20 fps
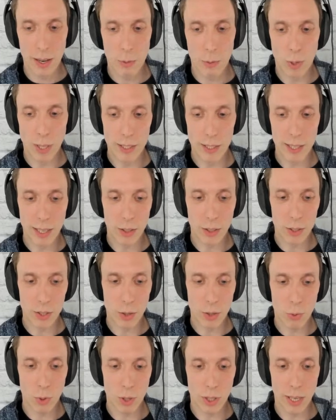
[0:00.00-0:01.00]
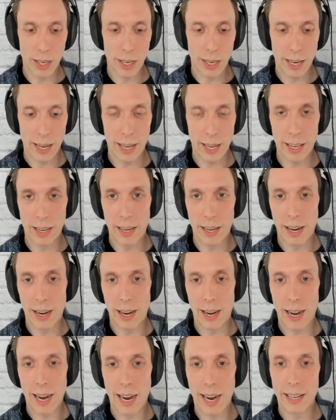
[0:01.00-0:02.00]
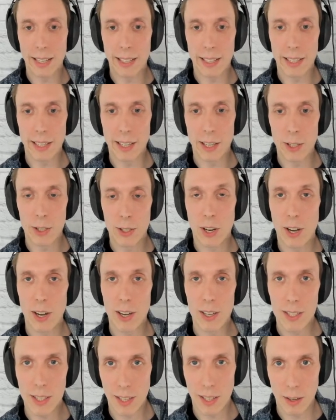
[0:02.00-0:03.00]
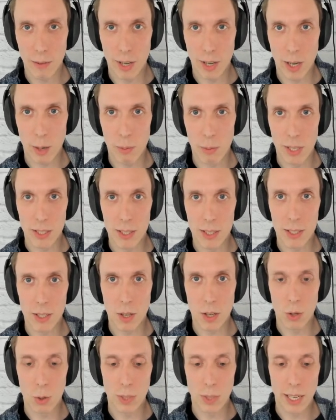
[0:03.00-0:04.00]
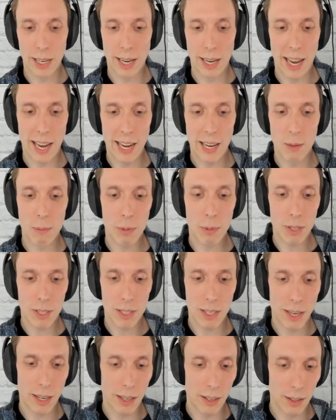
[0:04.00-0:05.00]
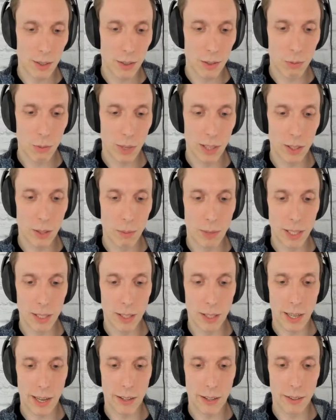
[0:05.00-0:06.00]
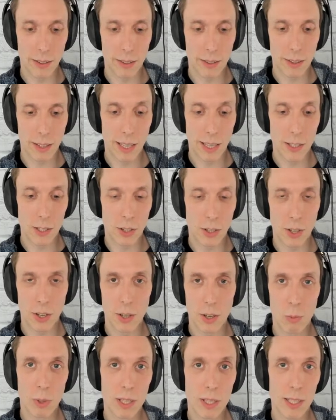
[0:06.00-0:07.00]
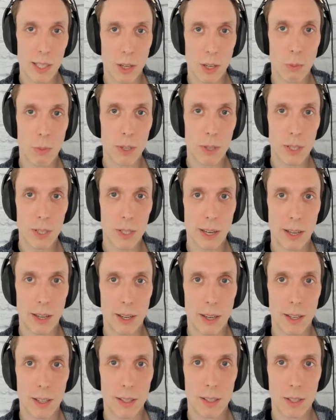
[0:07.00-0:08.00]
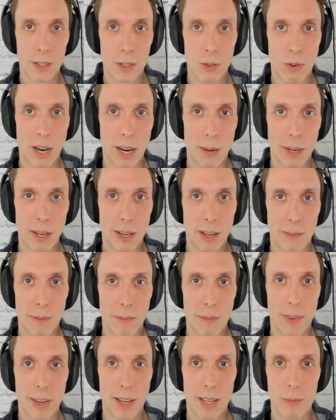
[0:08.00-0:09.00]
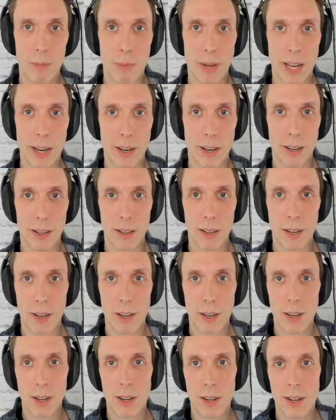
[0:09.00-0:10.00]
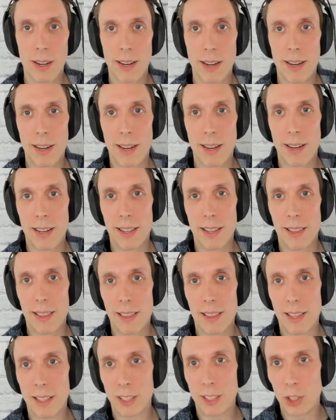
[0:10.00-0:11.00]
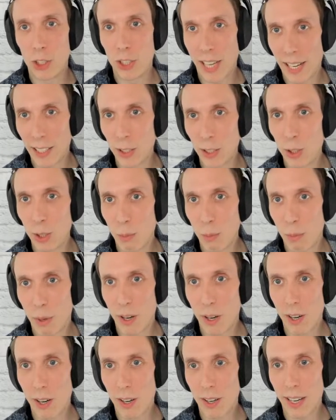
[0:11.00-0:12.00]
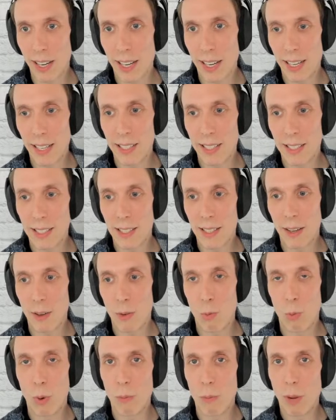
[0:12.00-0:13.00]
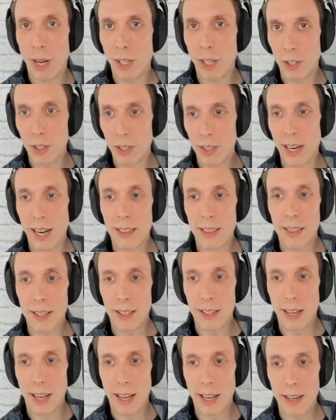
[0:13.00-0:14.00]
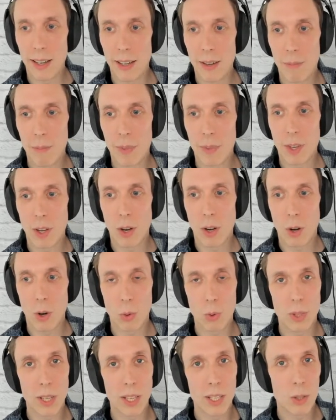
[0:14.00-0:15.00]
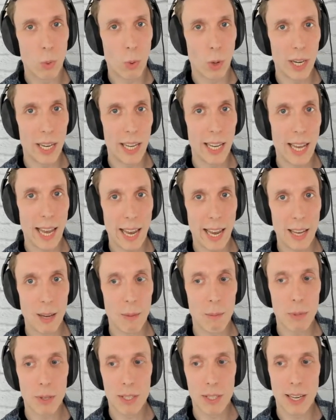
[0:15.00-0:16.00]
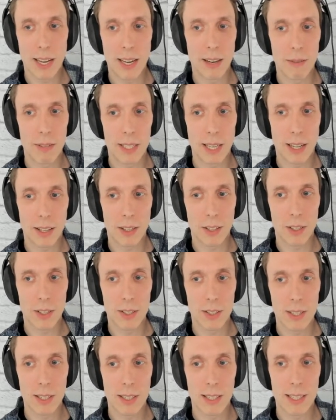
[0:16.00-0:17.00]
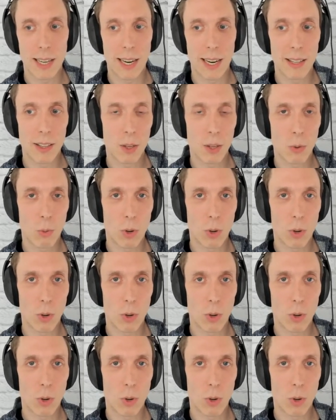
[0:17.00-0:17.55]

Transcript: when sellers are working in highly toxic environments, only 8% rate their mental health as good, with 0% describing it as better. The challenging part is when I looked at the data, only 28% of sellers say that they're